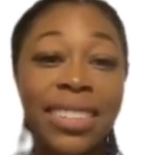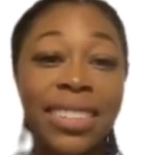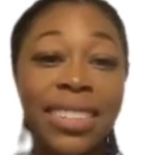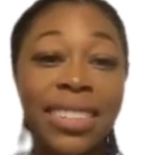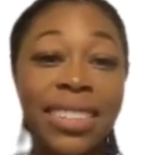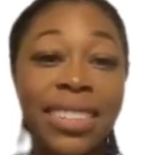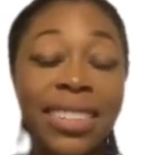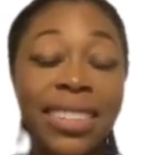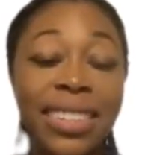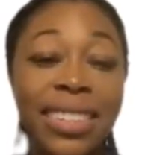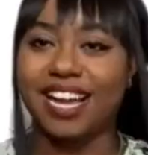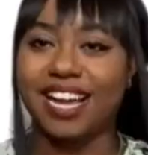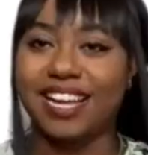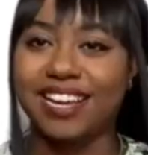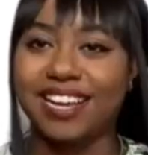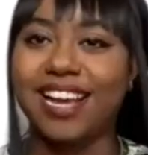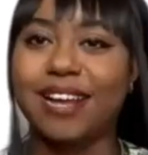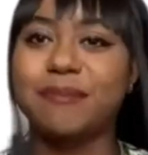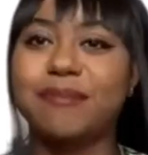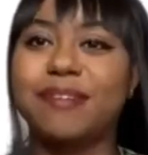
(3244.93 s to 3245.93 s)
Yeah,
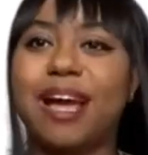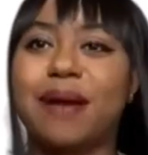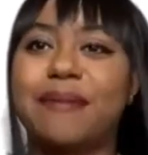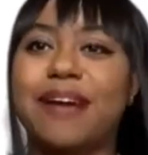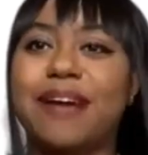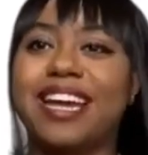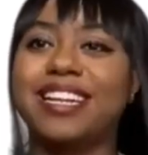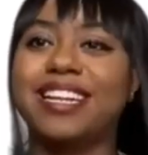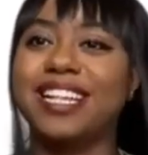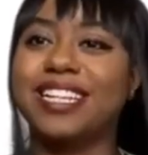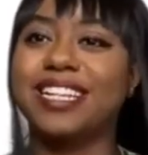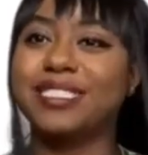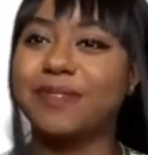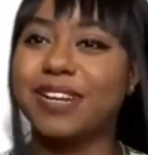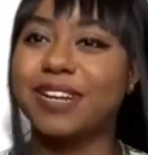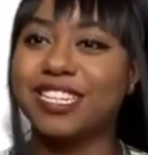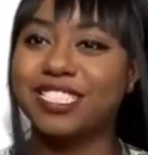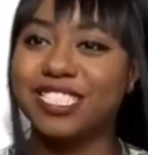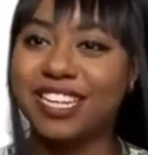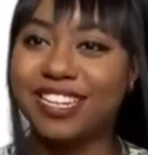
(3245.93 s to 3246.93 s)
I'm adding that to
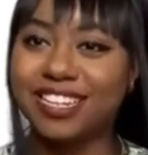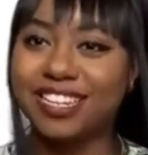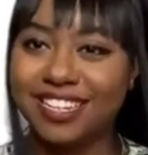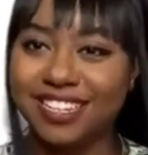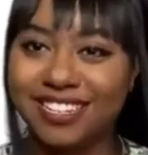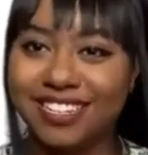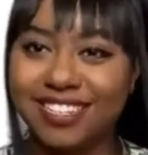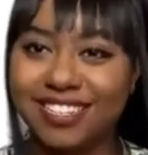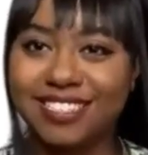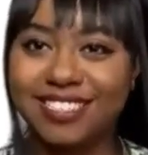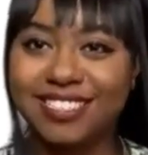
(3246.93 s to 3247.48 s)
my agenda.